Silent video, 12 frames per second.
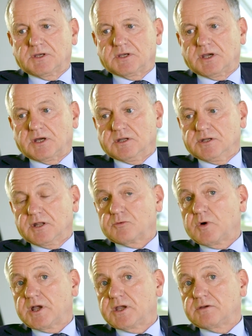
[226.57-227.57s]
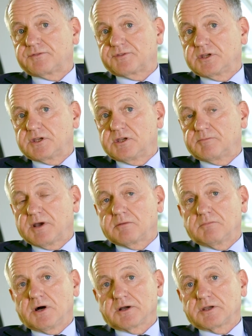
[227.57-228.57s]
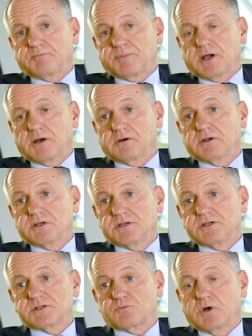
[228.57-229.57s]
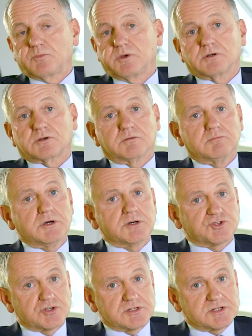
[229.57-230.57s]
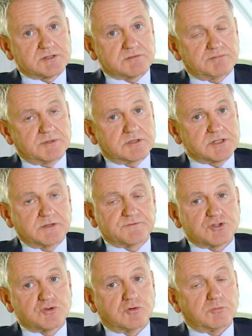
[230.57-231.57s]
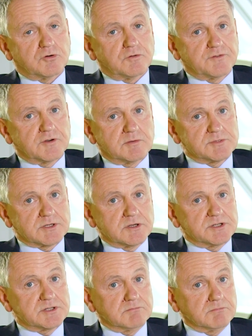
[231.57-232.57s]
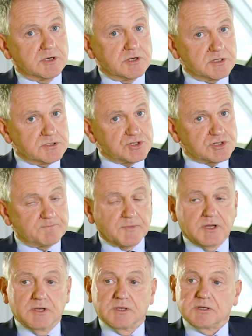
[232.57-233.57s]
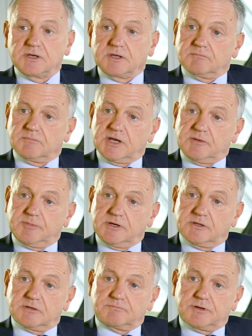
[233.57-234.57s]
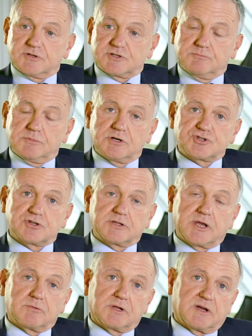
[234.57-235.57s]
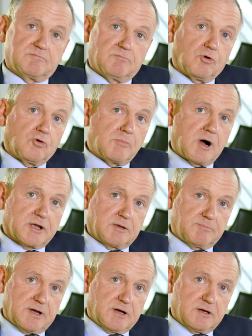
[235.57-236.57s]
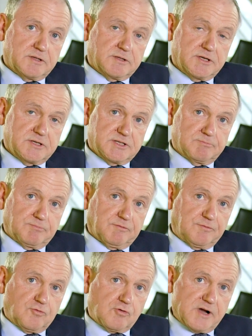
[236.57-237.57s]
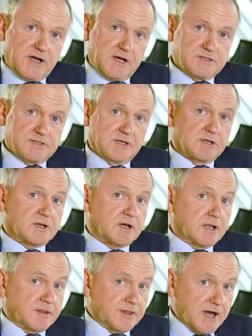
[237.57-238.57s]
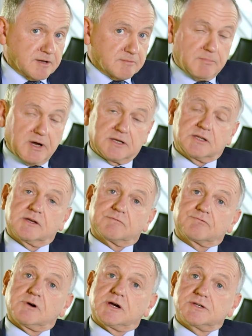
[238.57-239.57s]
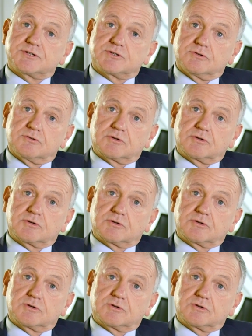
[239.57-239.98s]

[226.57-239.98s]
And another way of thinking about market power is when we look at mergers, because if two or more firms are going to merge, it may be that post-merger they will have more market power than they did beforehand, and that might give rise to